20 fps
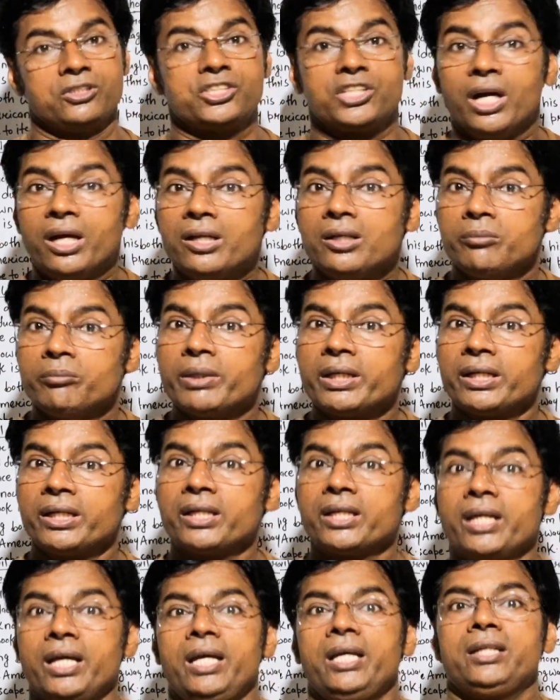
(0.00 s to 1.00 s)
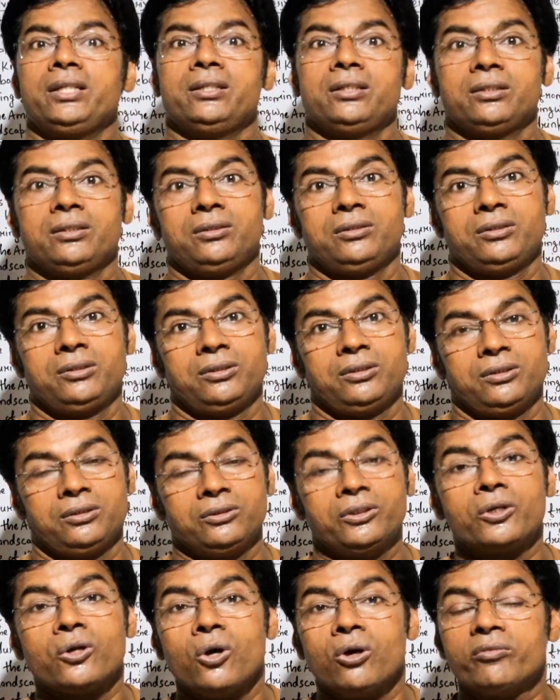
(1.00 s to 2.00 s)
Time and again
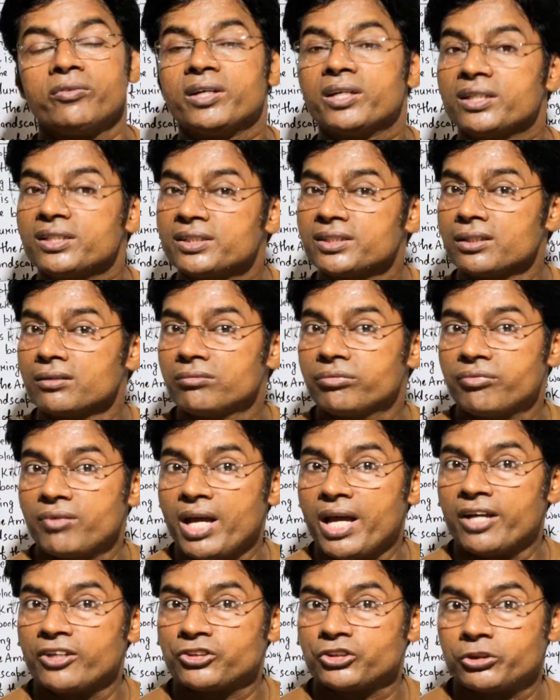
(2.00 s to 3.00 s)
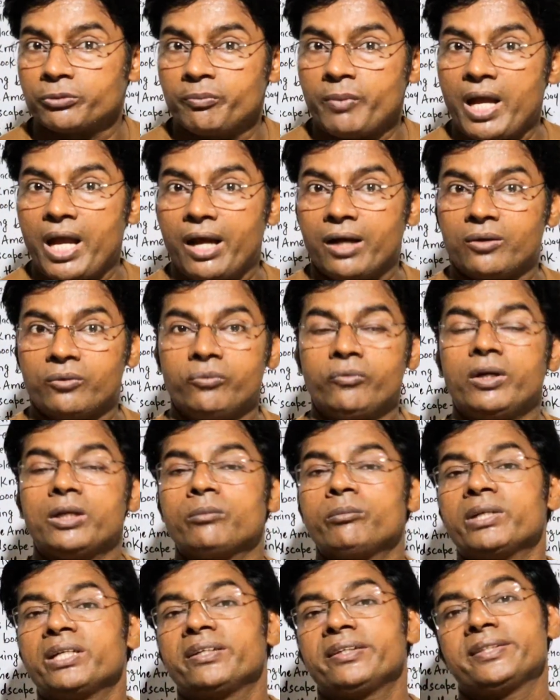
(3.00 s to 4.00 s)
the novel is in flashback.
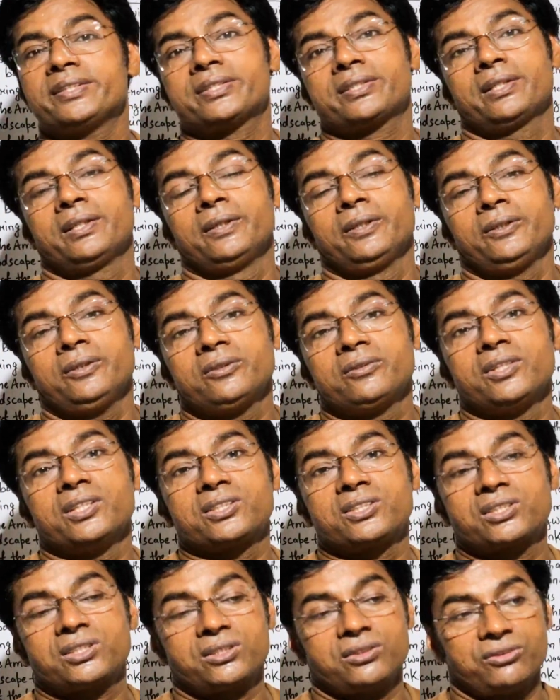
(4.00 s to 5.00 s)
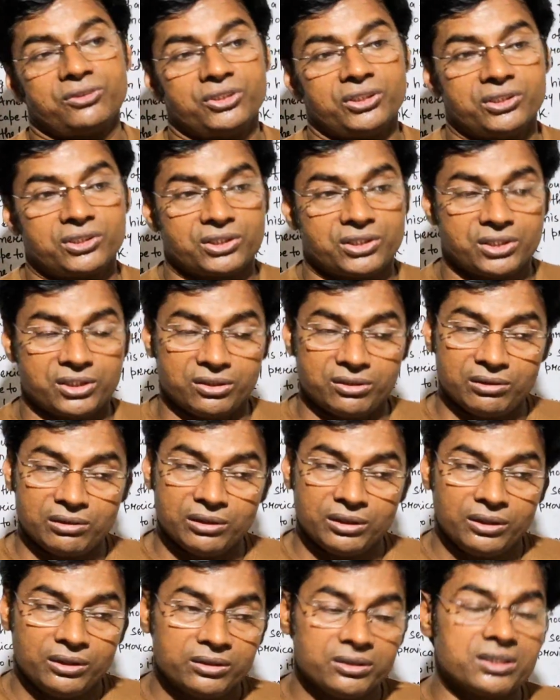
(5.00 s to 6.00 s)
Why? Because
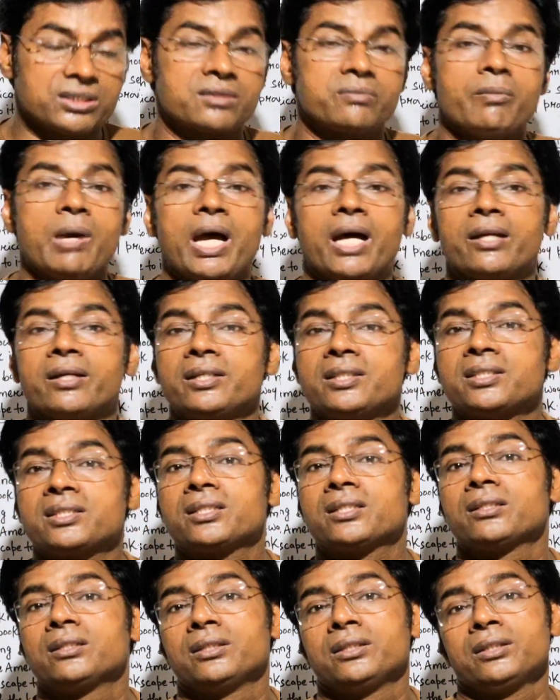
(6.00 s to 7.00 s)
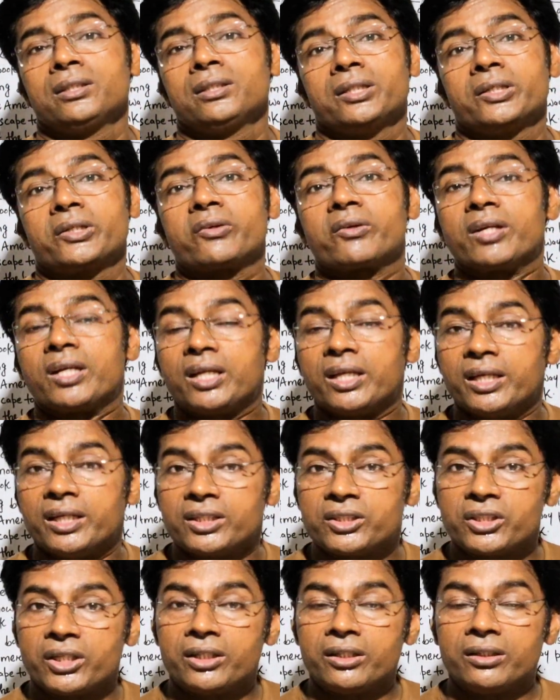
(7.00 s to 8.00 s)
this man is
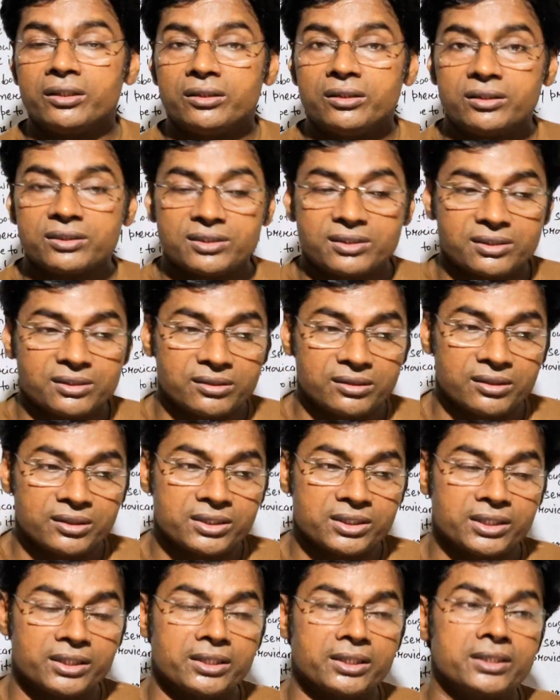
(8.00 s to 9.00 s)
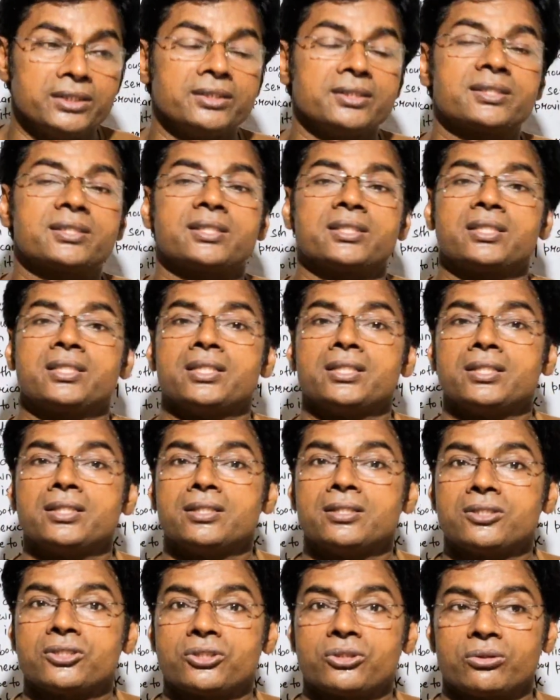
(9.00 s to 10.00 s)
relating a certain
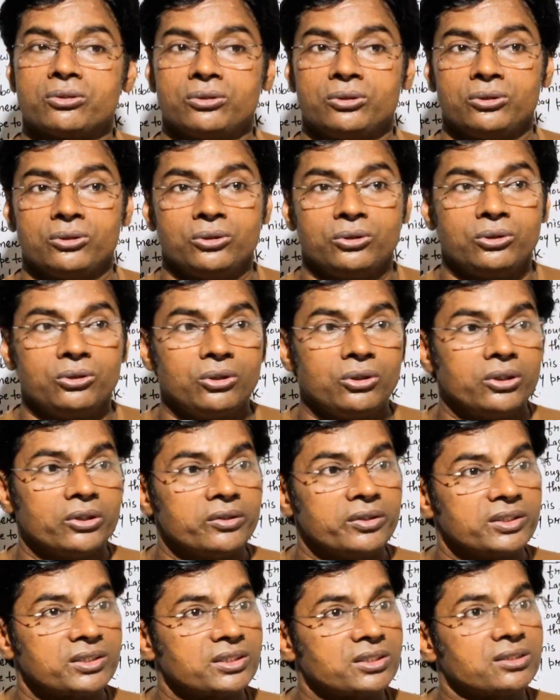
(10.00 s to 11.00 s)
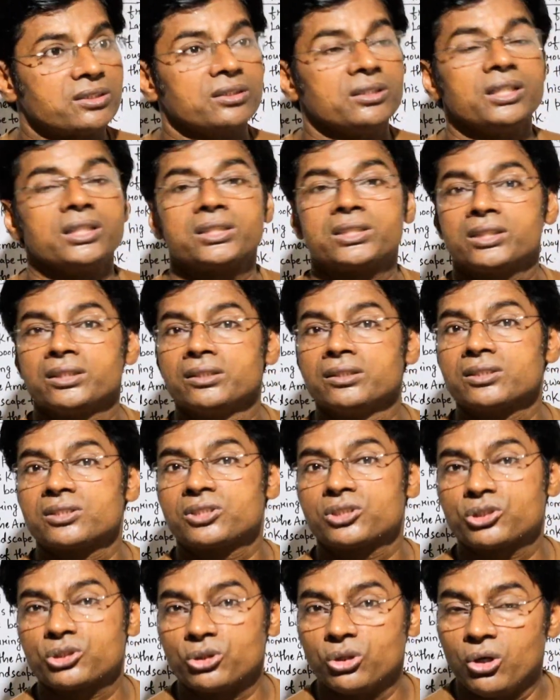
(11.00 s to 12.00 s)
incident or a certain
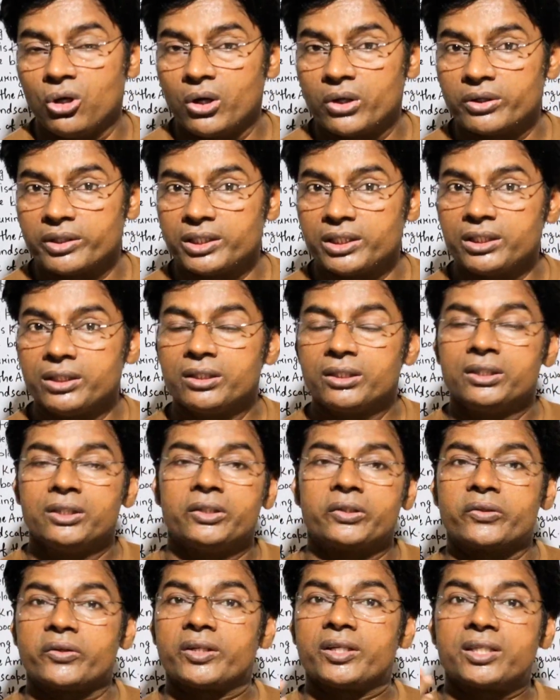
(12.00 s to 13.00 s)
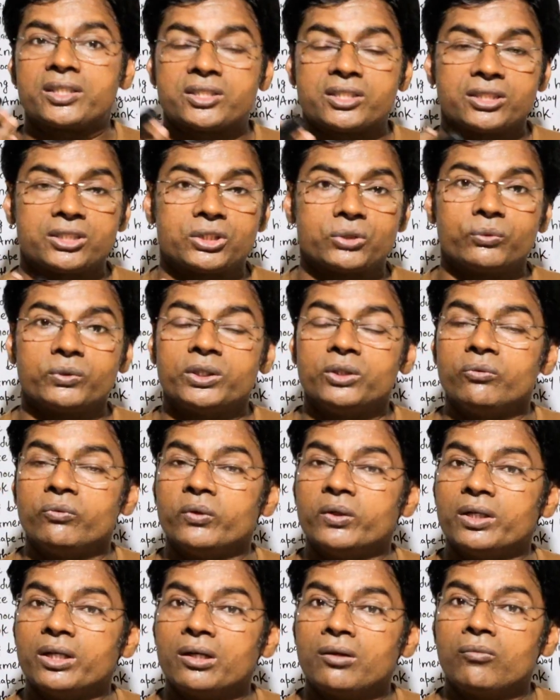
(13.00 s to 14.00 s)
story related to the
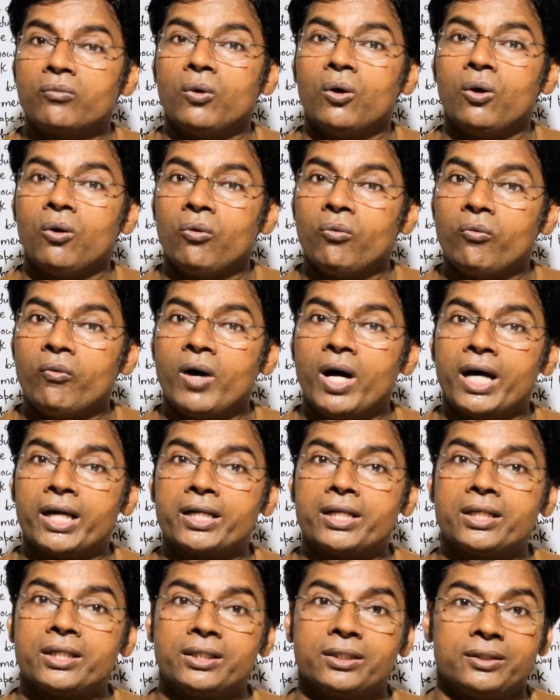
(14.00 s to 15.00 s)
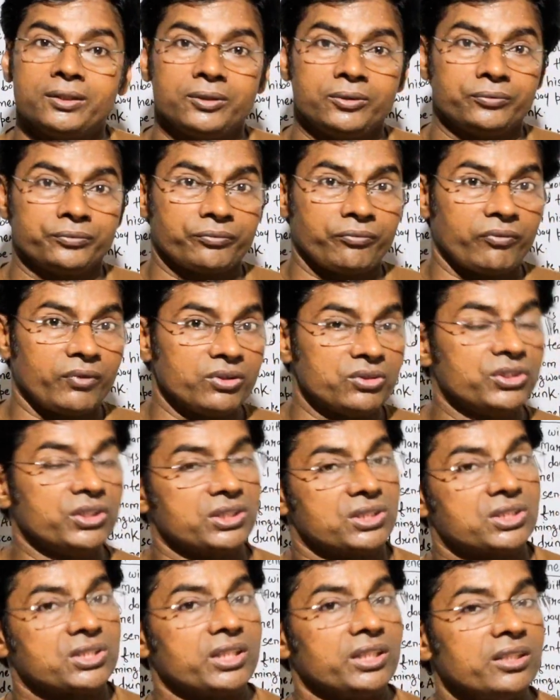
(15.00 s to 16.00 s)
World War One.
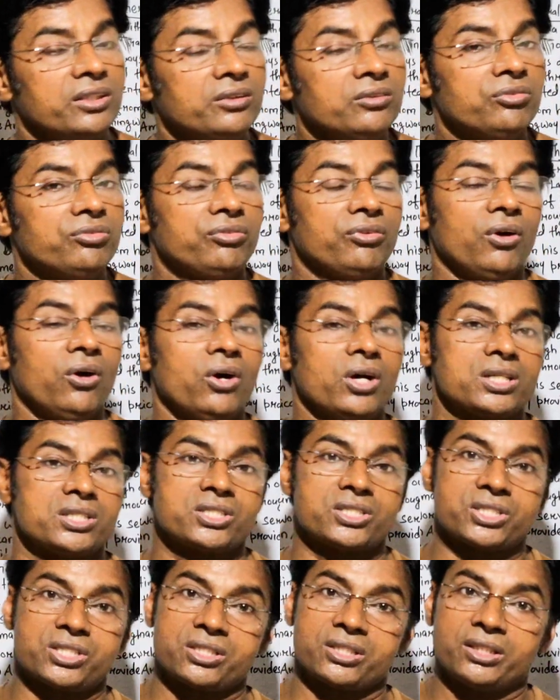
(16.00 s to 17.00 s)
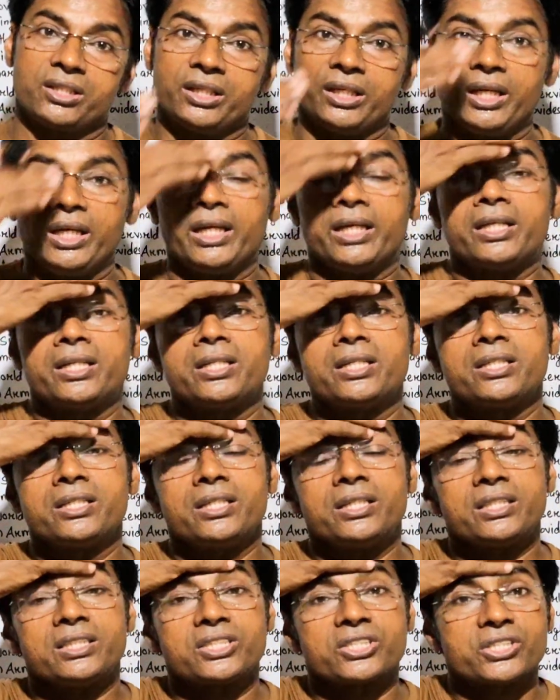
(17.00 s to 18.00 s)
Just he fought
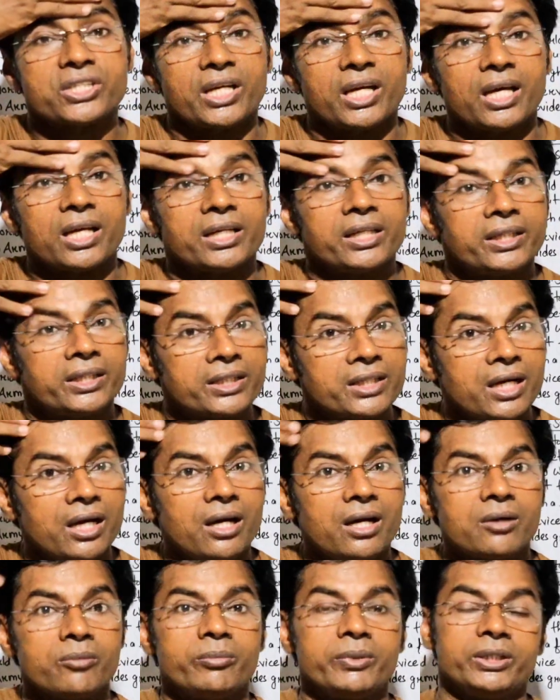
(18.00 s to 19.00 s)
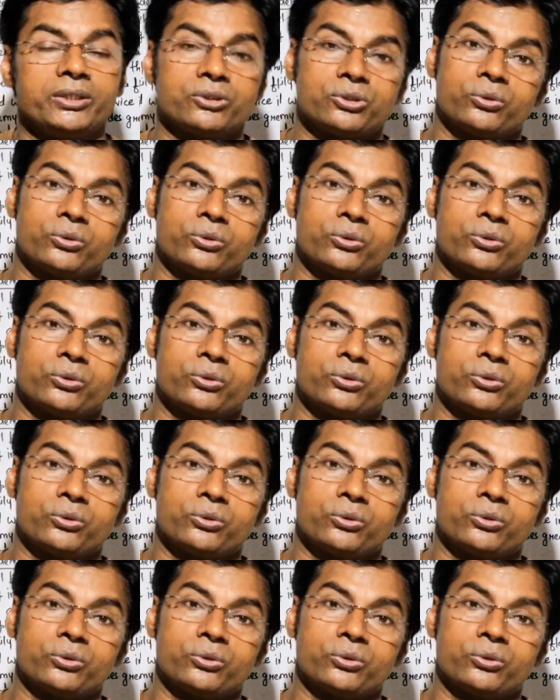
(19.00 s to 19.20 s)
in Italian Army.